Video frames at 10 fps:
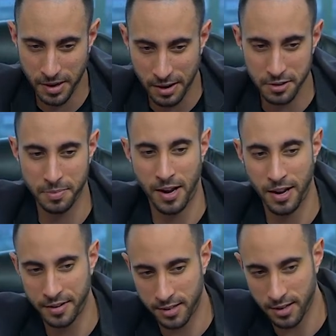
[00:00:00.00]
when I was
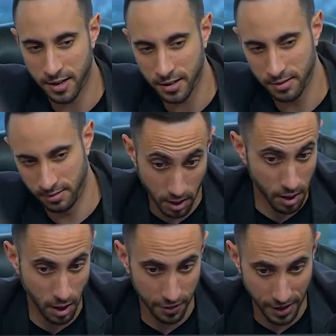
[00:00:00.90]
buying the stock
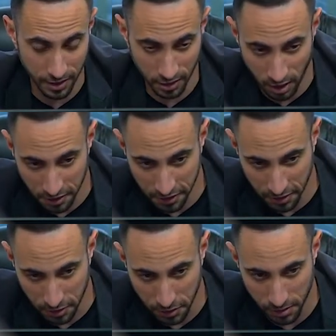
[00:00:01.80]
not that long
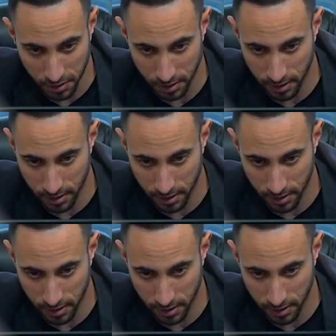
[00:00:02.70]
ago.